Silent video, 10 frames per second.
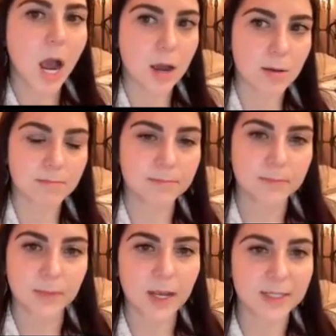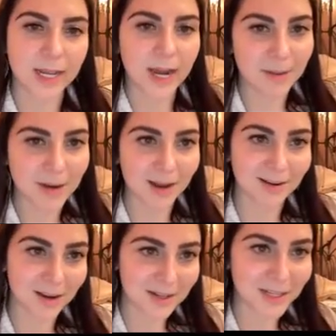because again, I'm
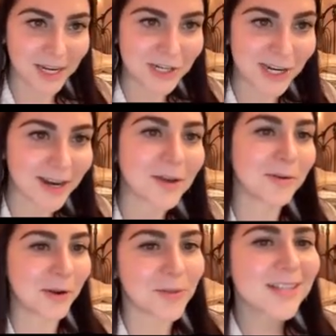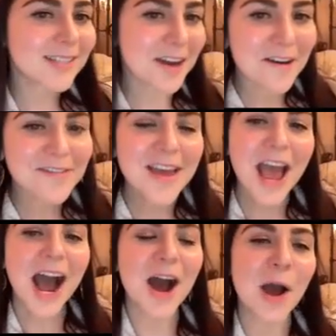not a clinician, I don't know this stuff,
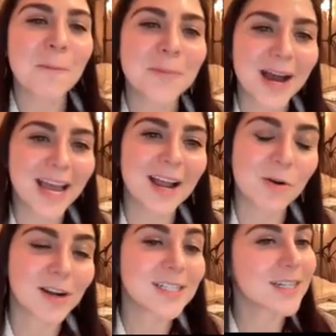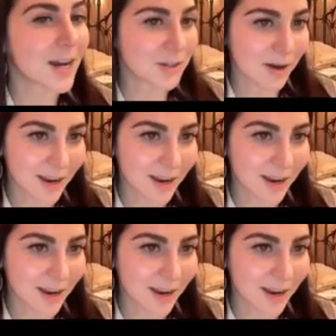but according to Dr.